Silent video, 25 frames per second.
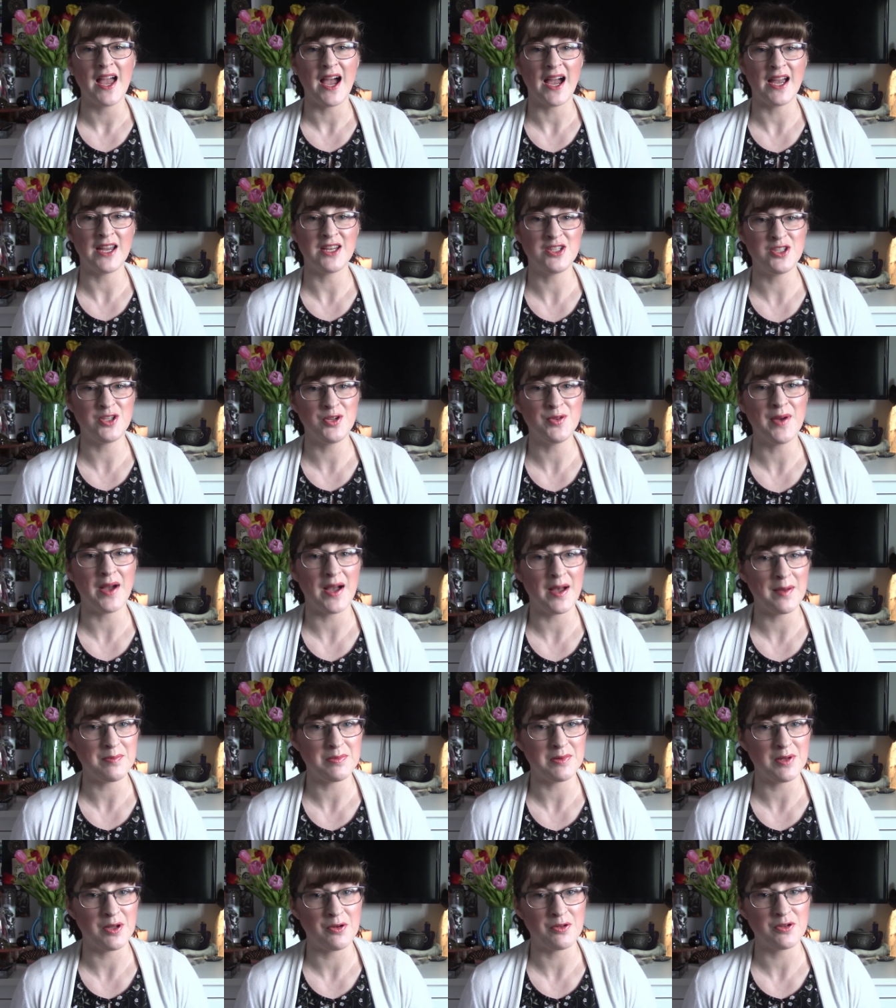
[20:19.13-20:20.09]
I do
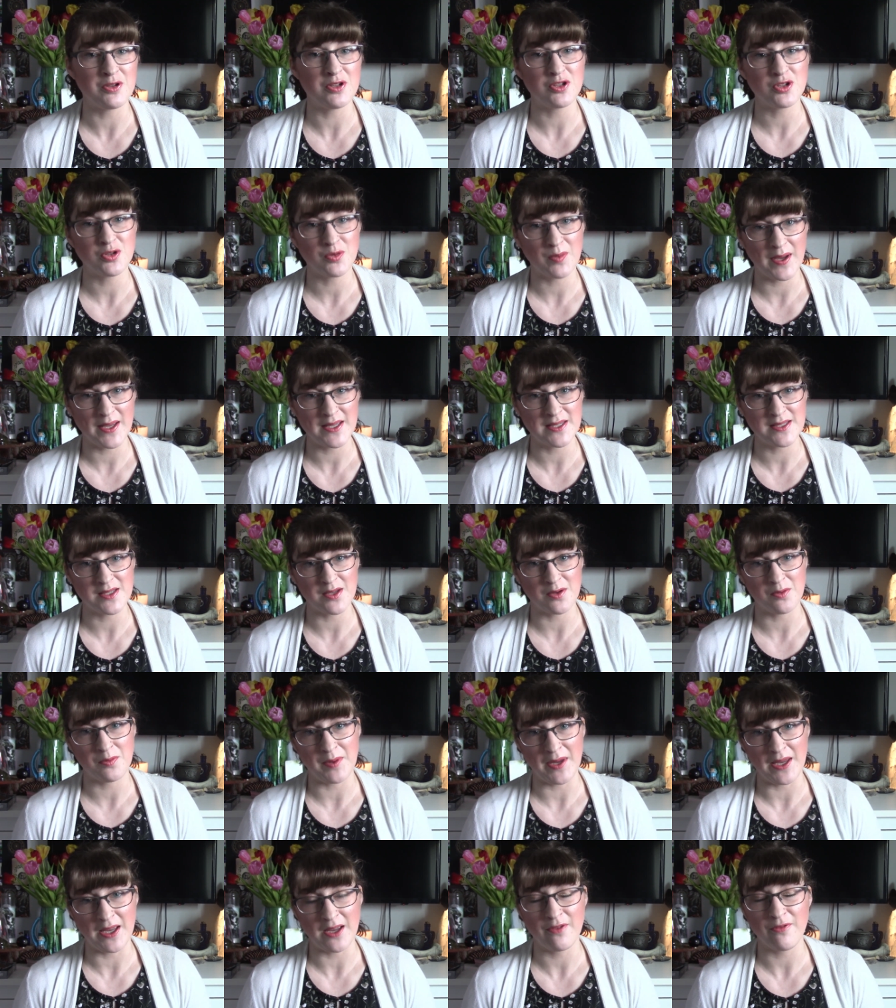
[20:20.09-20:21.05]
upload twice
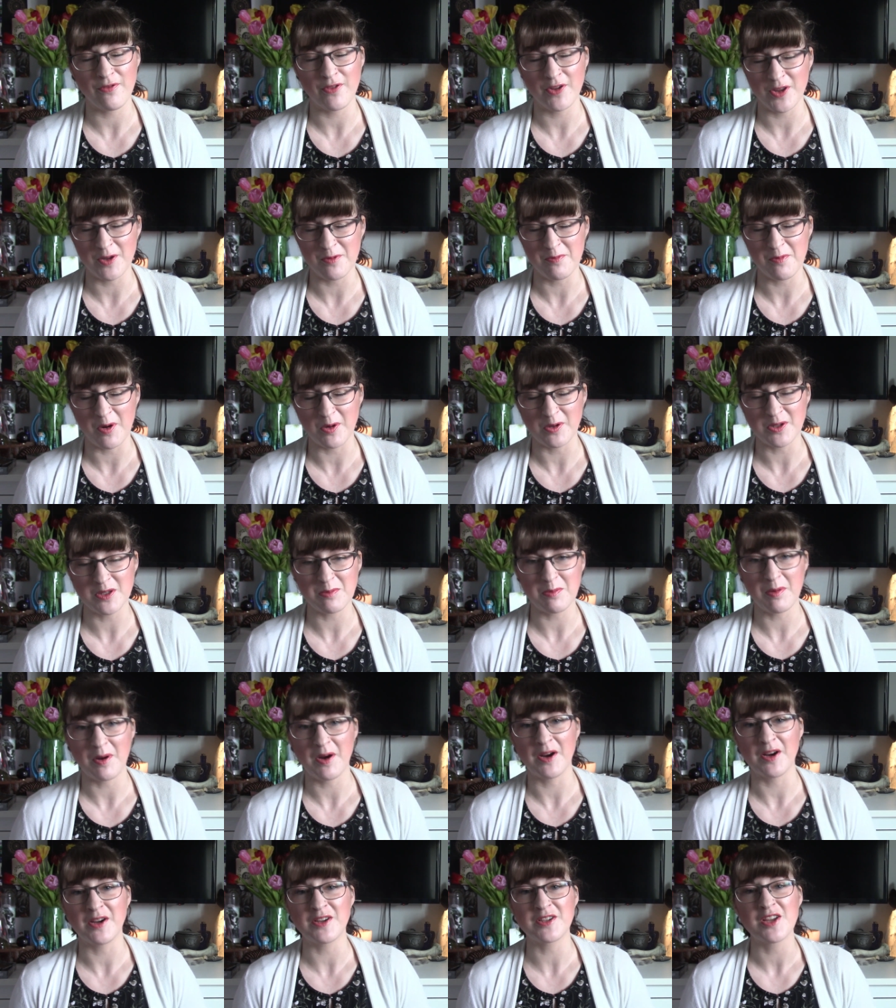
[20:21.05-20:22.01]
a week for the most
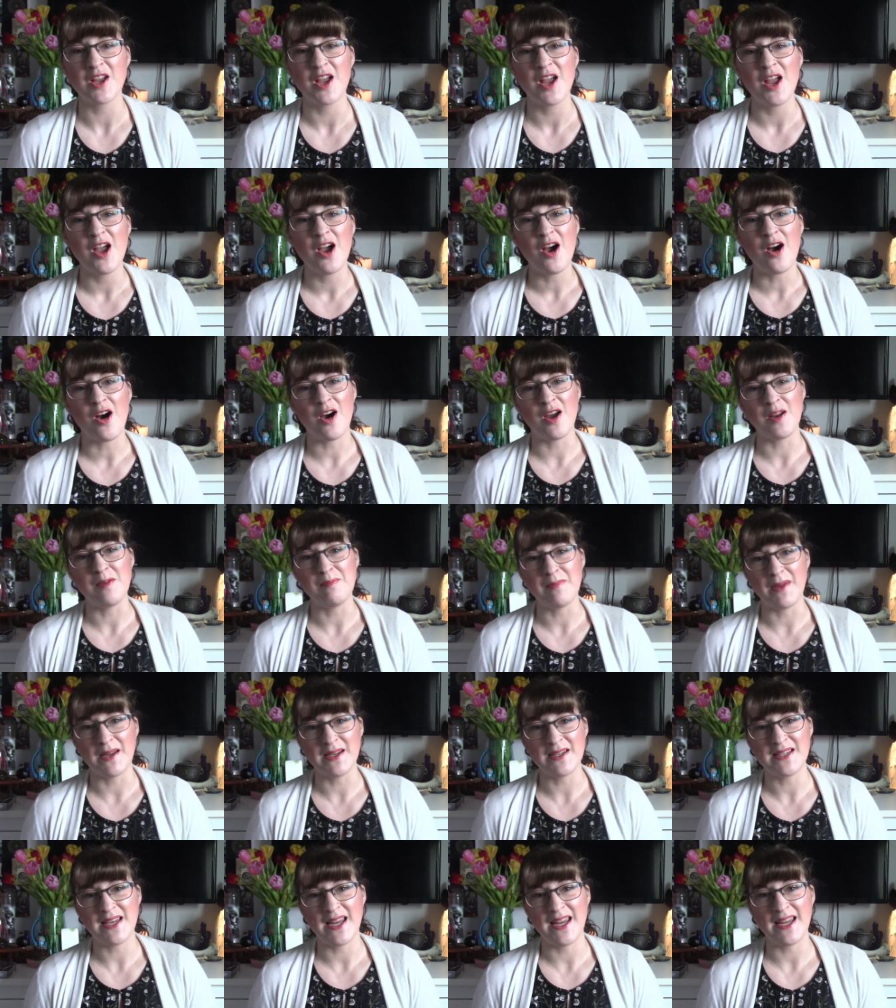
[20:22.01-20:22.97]
part on
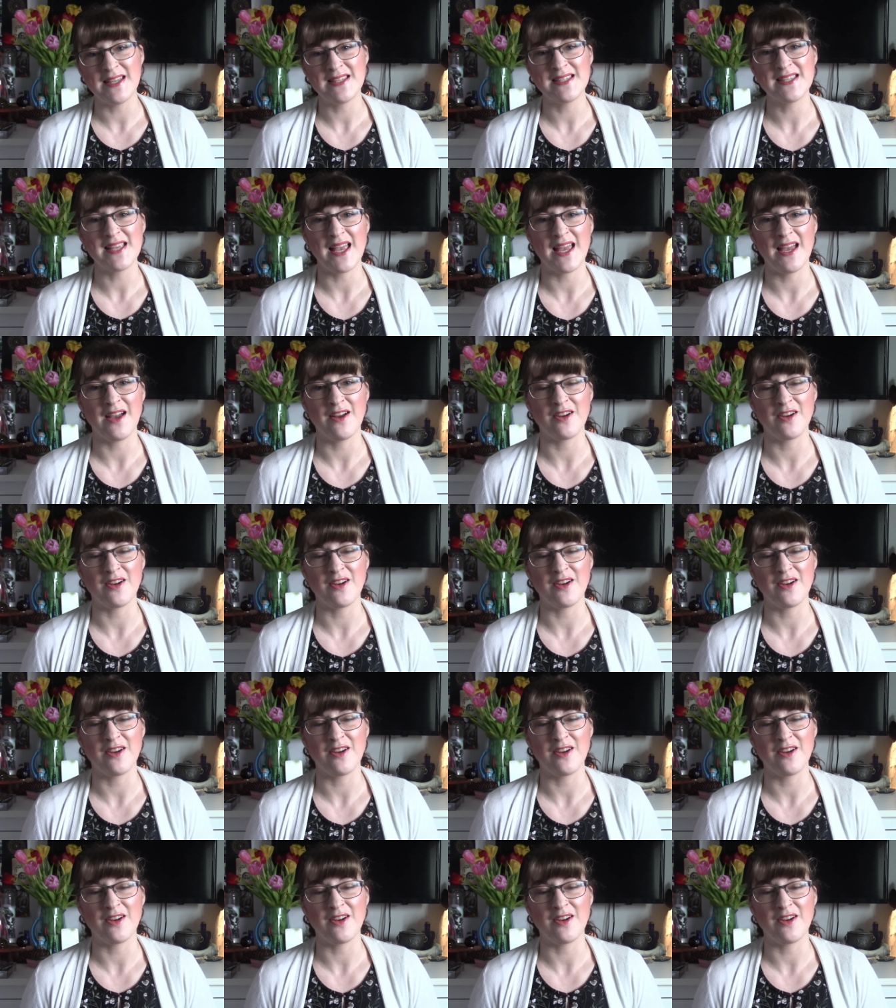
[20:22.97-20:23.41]
Sundays